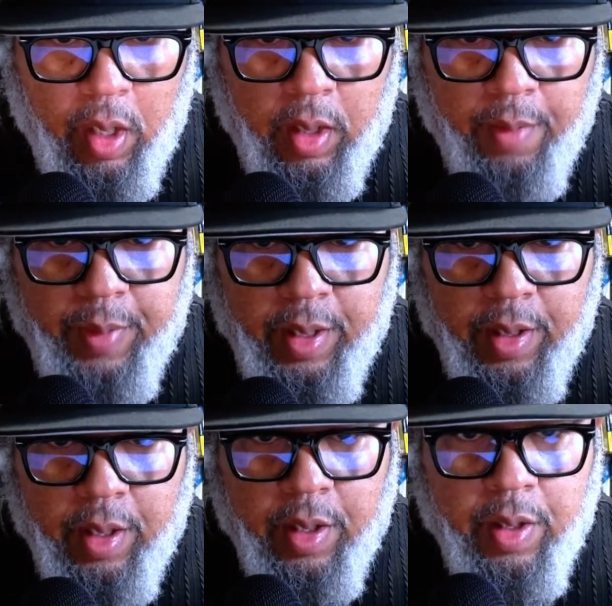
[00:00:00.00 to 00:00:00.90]
let
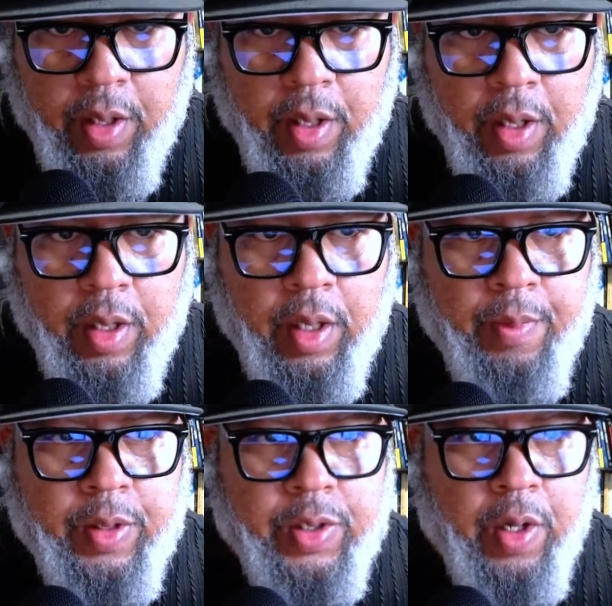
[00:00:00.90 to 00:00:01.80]
me
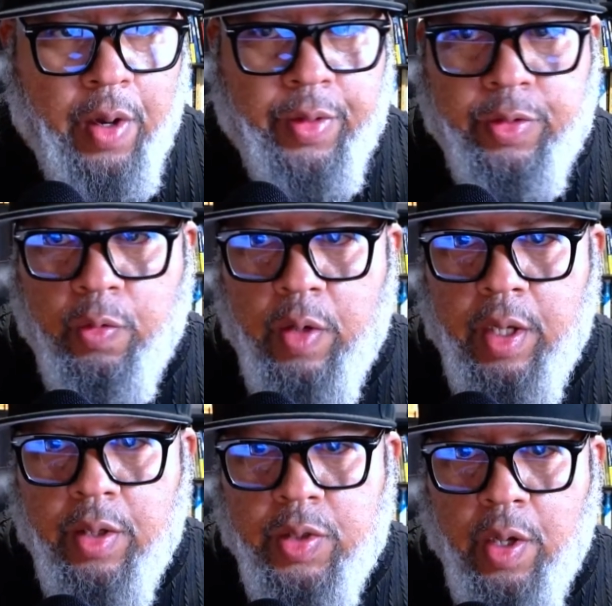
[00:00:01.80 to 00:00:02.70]
share the
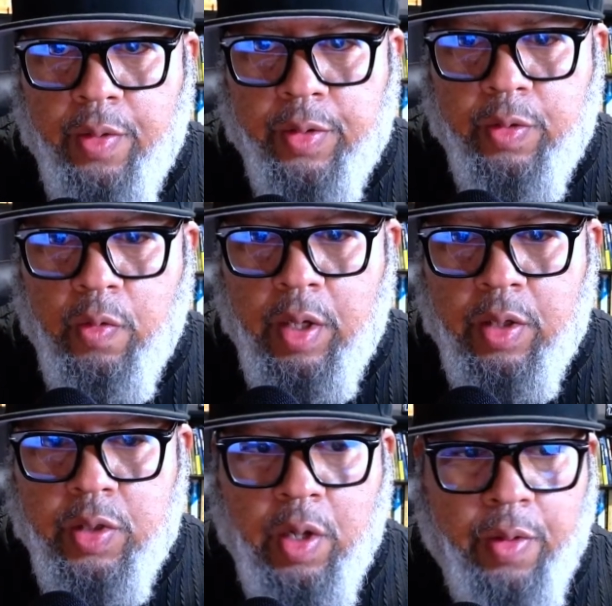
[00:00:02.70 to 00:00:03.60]
screen, share the screen,
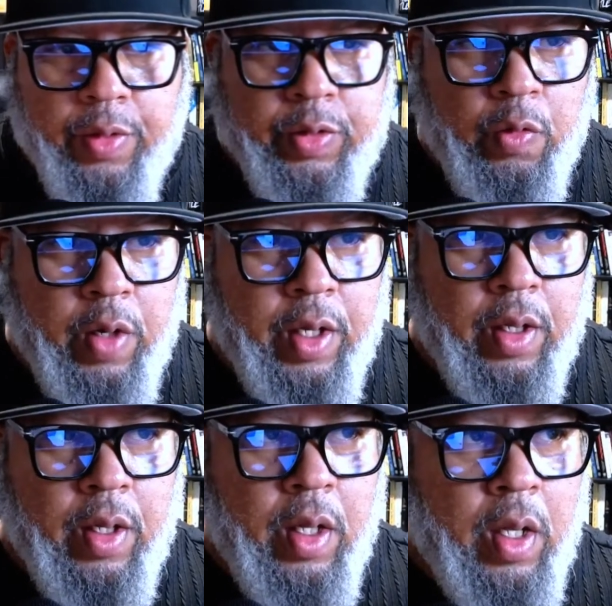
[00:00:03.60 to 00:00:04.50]
share the screen.
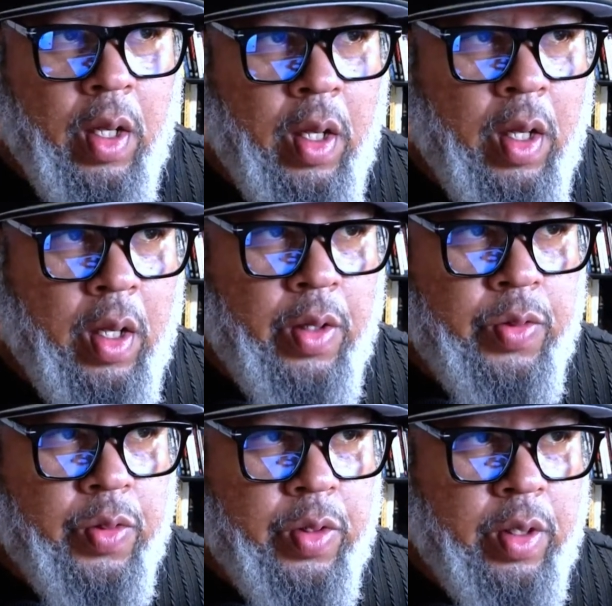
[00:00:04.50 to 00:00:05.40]

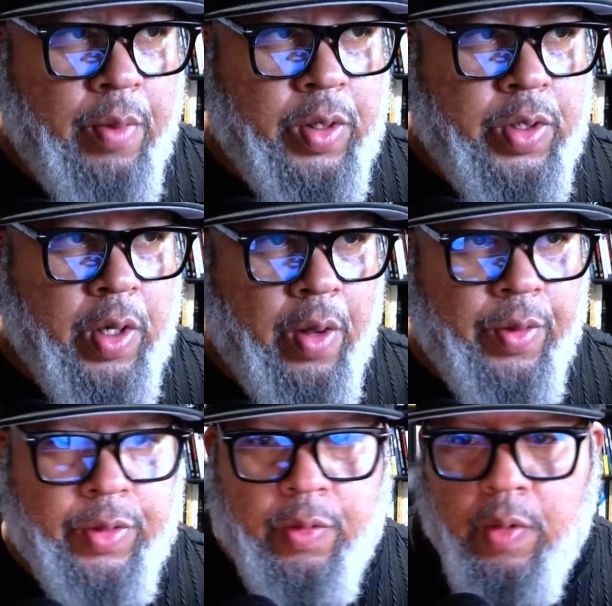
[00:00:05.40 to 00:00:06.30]
Let me share
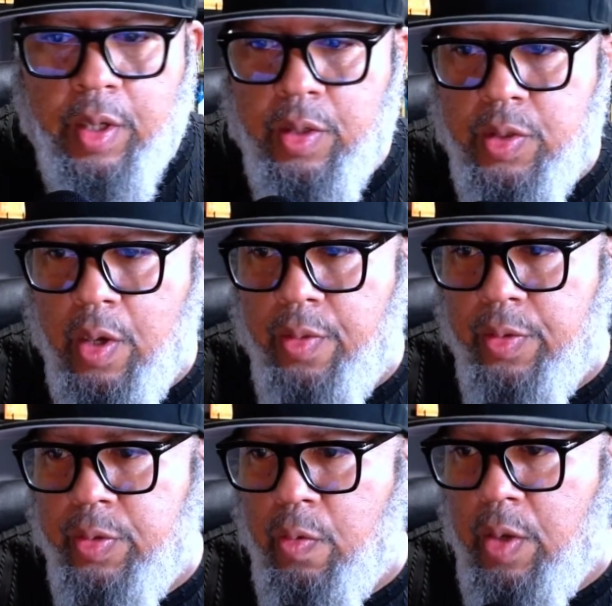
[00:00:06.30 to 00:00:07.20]
the screen, share the
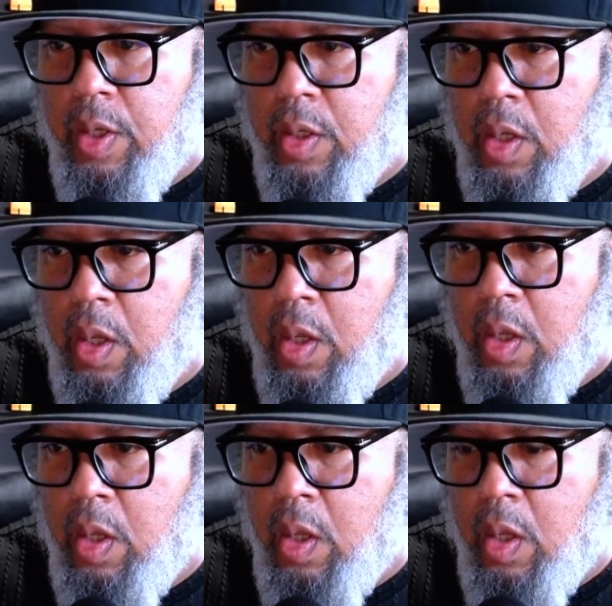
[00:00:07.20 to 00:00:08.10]
screen.
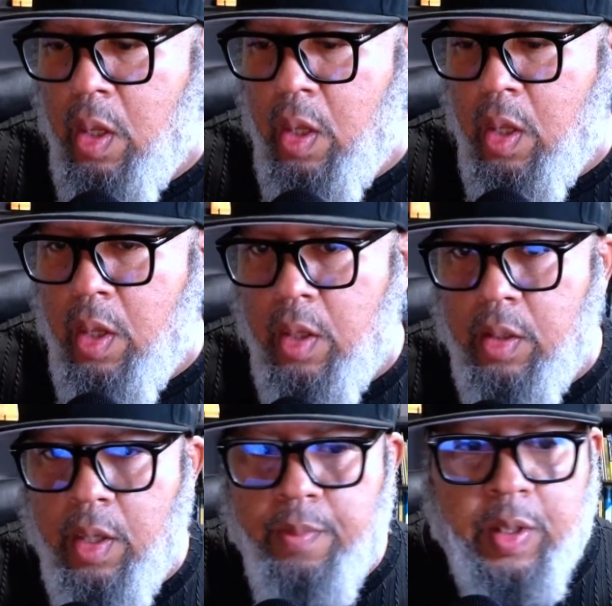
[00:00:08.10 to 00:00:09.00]

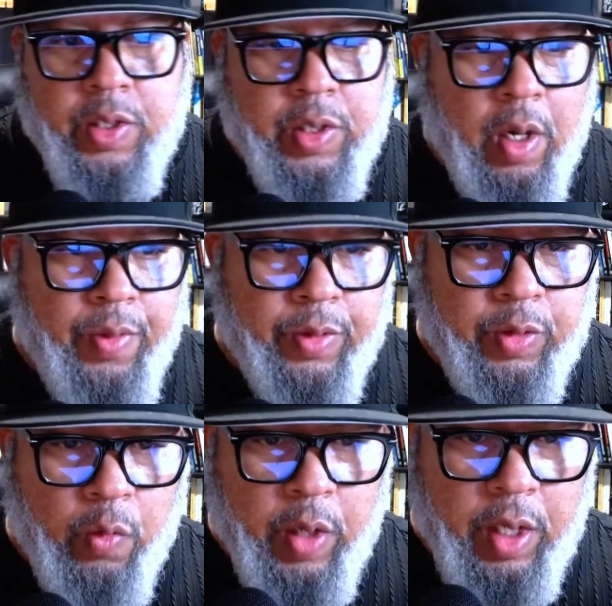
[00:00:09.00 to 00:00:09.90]
Let me share the
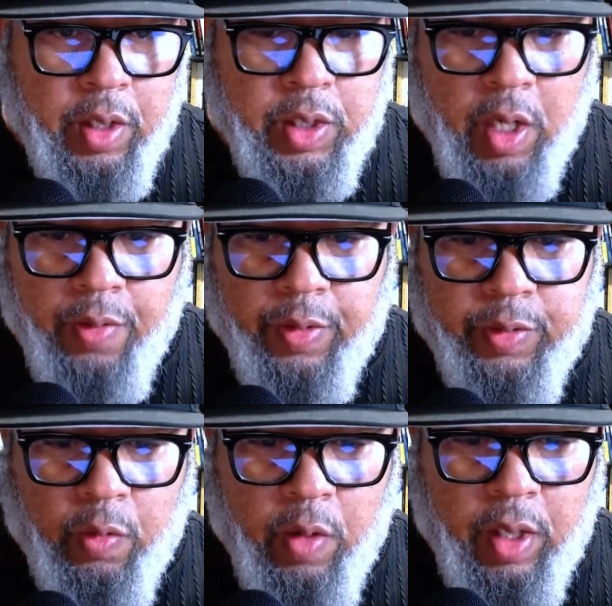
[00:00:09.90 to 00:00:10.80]
screen, share the
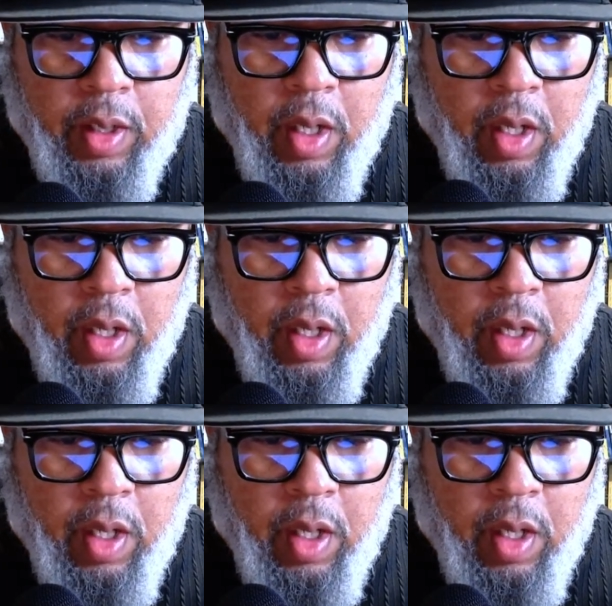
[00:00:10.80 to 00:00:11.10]
screen.